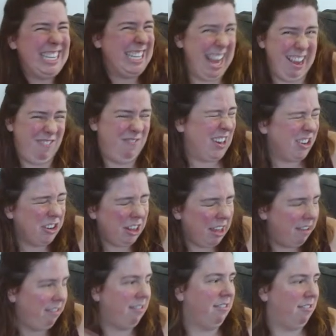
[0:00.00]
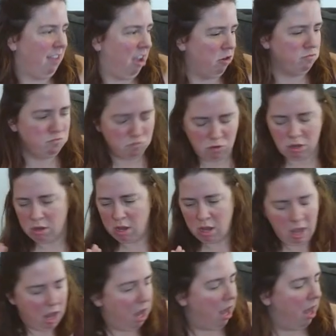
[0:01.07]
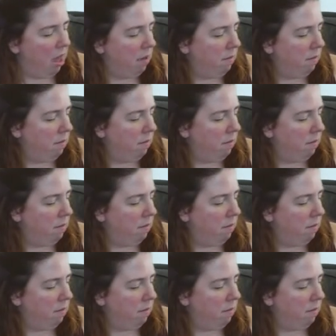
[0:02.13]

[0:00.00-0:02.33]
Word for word: say fingerless. So, uh,